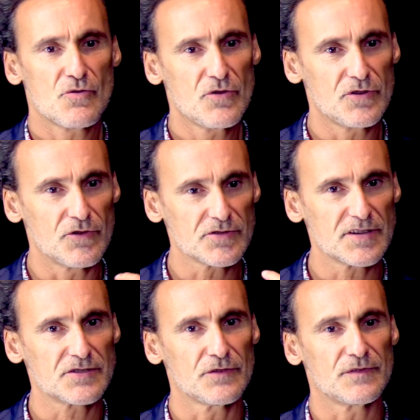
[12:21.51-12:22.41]
good
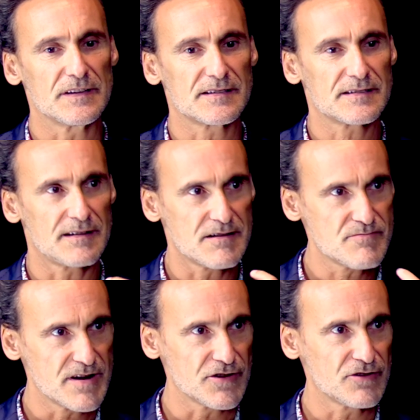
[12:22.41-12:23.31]
dosage of
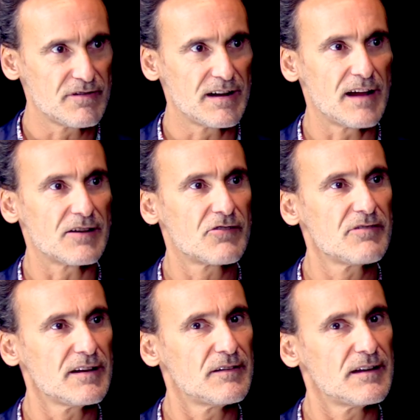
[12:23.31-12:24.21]
discernment, you know,
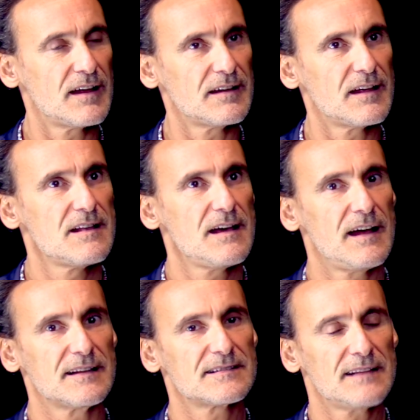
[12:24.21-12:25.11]

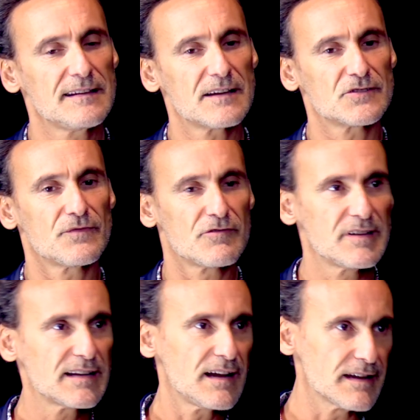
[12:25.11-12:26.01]
and standards of
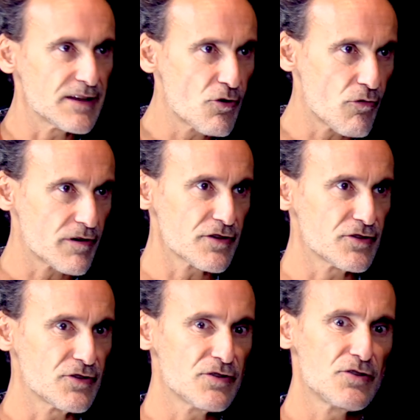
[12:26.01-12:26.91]
critical inquiry,
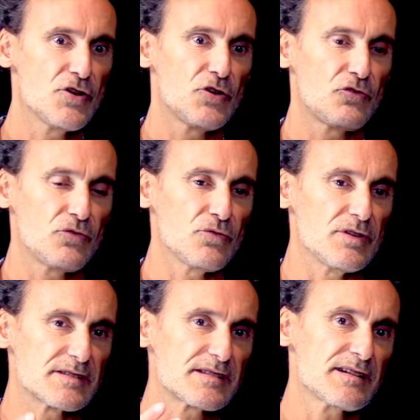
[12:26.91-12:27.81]
you know, to
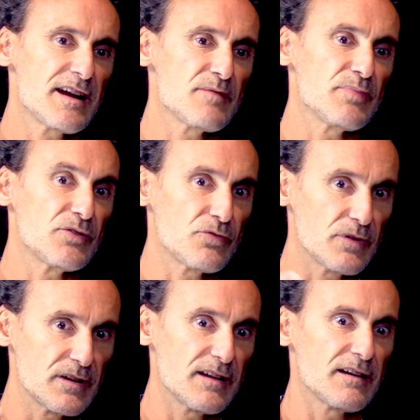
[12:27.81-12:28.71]
discern
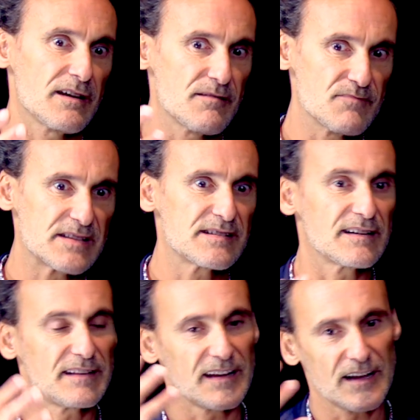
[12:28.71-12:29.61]
between
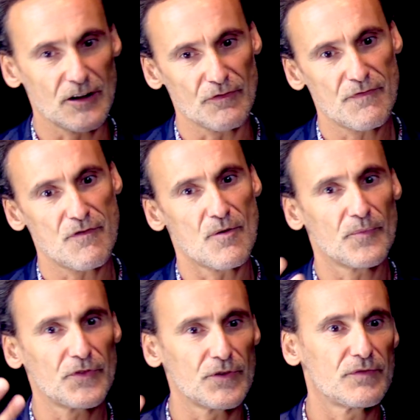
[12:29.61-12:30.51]
certain kind of
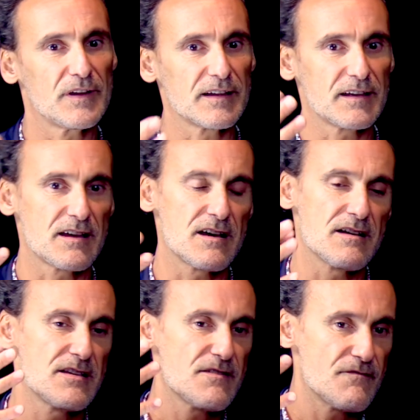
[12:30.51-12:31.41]
forms of like
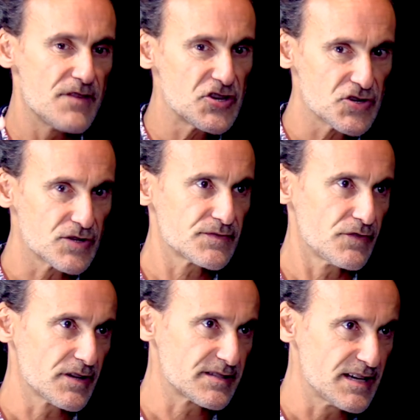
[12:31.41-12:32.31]
visions,
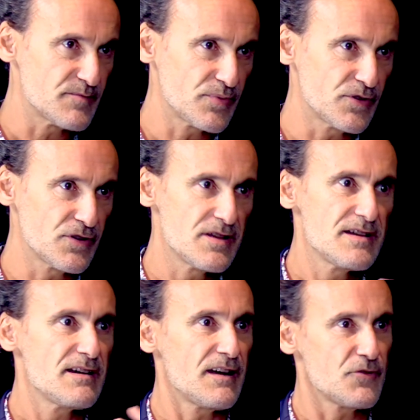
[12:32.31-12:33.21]
for example,
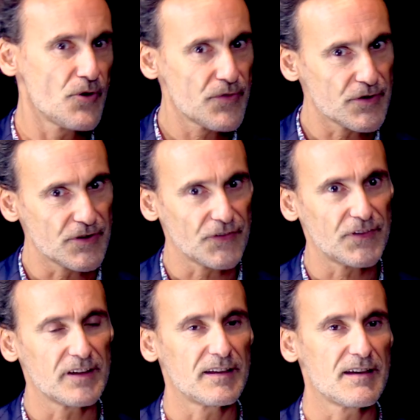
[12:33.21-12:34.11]
and
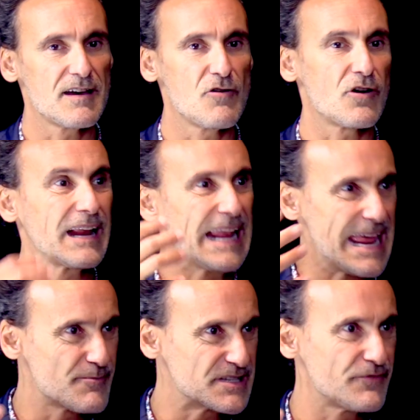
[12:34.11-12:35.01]
others, and or
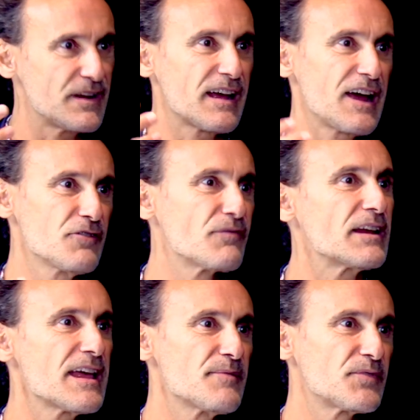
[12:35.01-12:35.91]
claims, different kind of
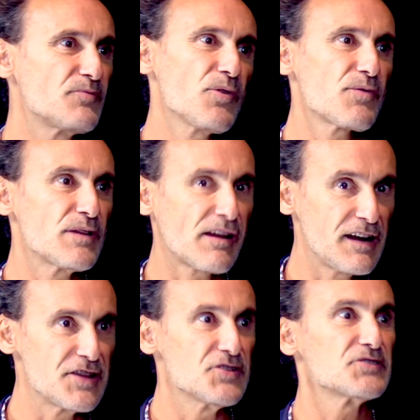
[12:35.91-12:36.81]
claims, both in
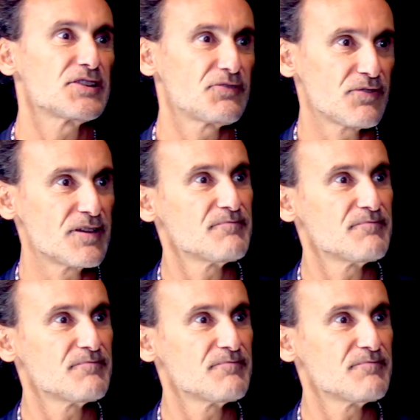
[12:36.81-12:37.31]
religions. Do you think the